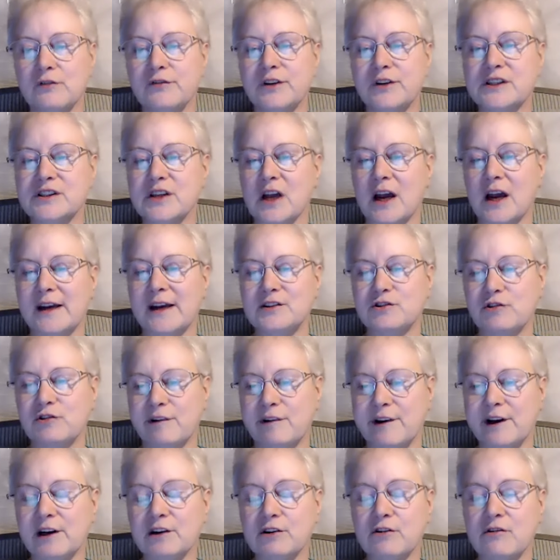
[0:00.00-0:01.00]
design,
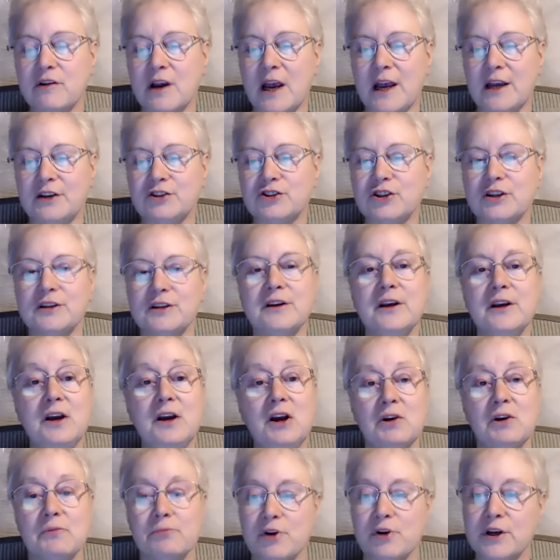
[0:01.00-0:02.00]
trail creation,
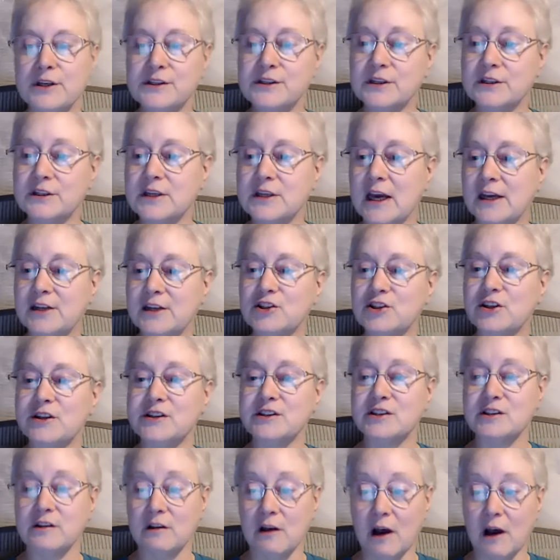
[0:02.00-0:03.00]
presentations,
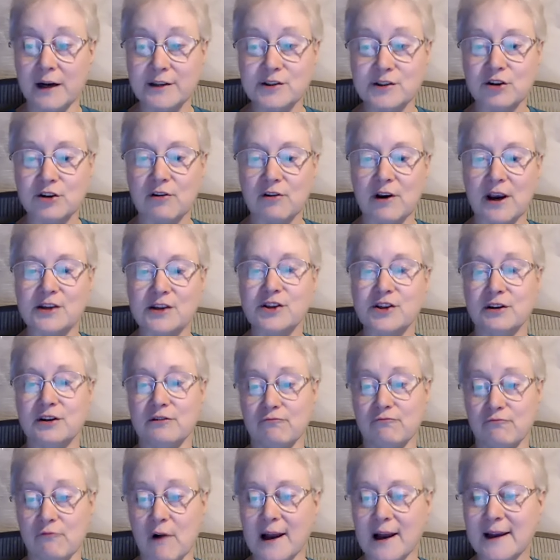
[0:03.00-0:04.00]
lodge creation, and
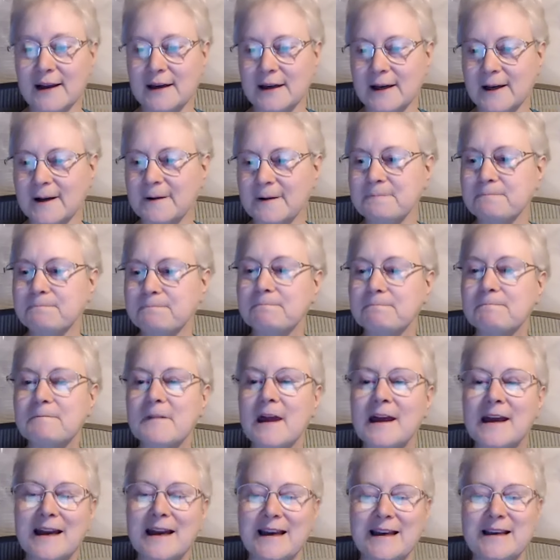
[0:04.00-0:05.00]
writing.
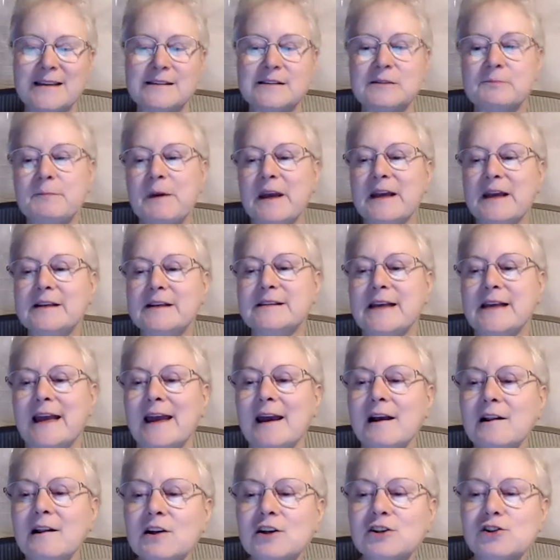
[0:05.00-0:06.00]
He speaks
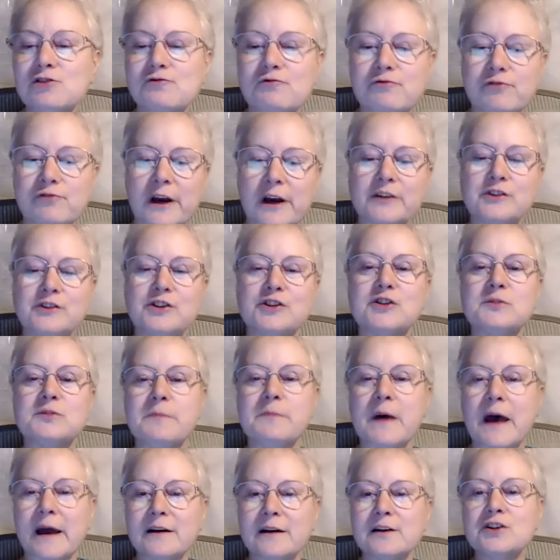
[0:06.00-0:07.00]
English, French,
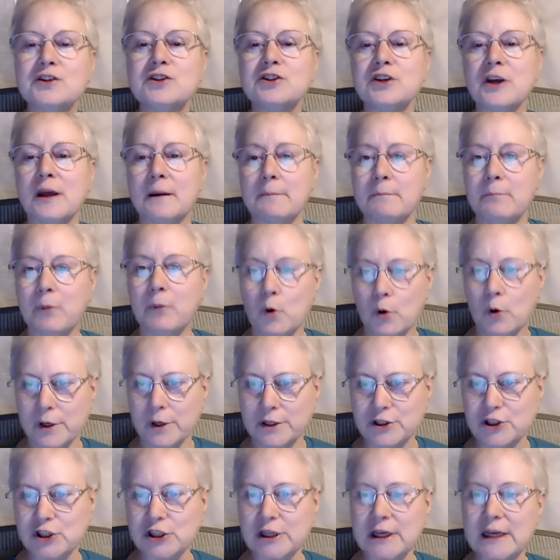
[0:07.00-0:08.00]
Spanish, and
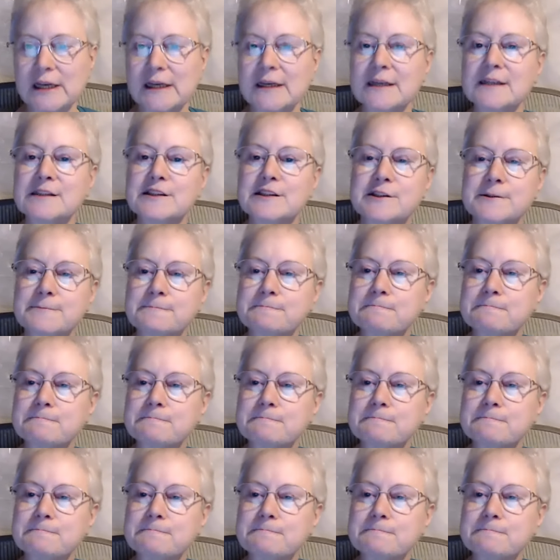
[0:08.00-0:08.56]
Portuguese.